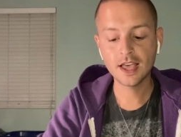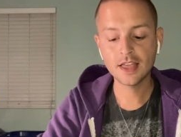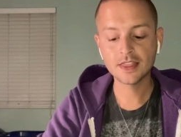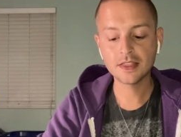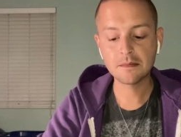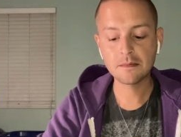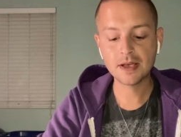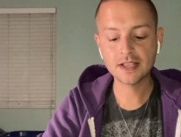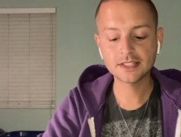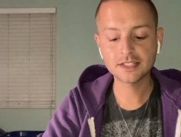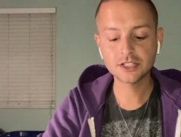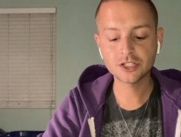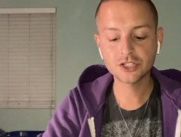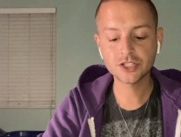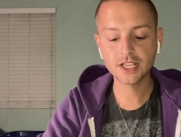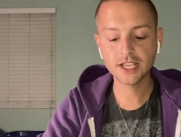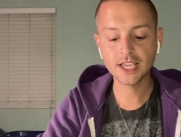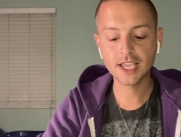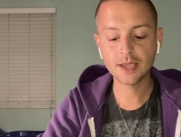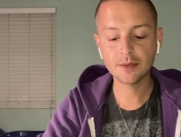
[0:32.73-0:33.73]
the message
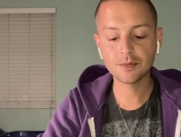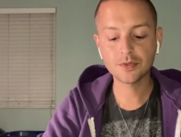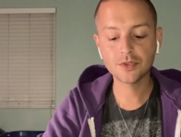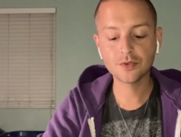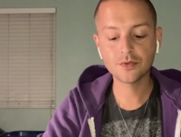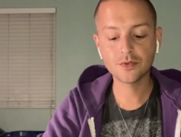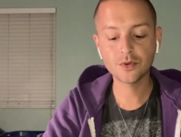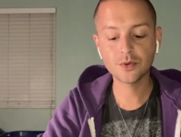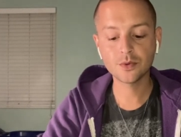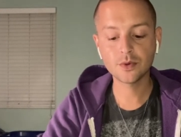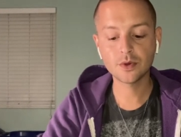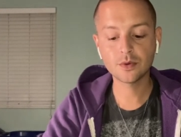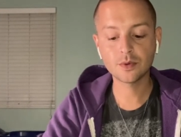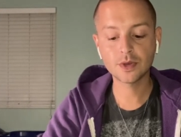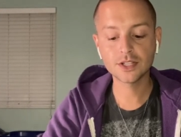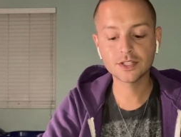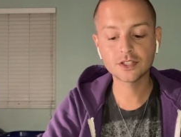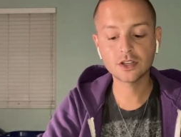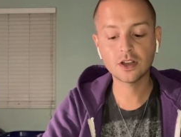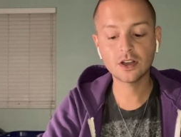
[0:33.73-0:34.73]
that came through
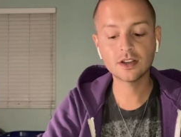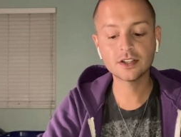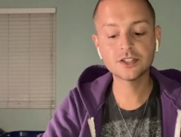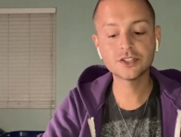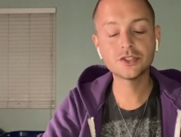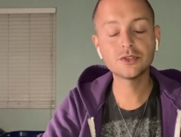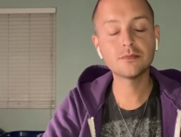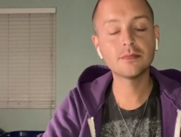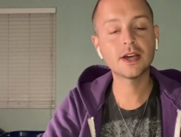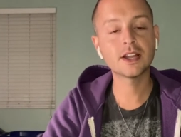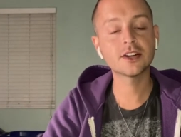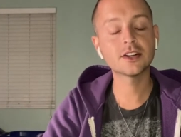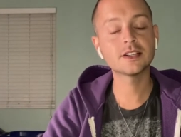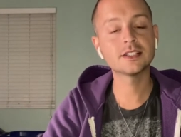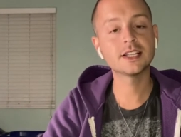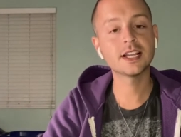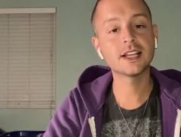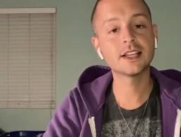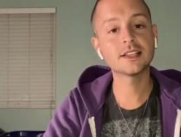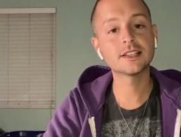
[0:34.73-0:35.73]
was on to better
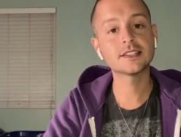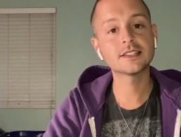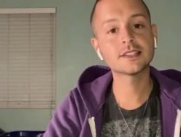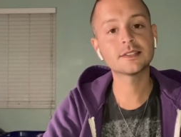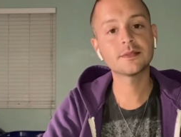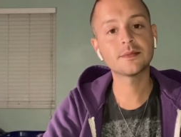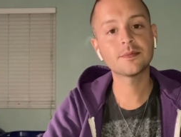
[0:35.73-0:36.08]
days,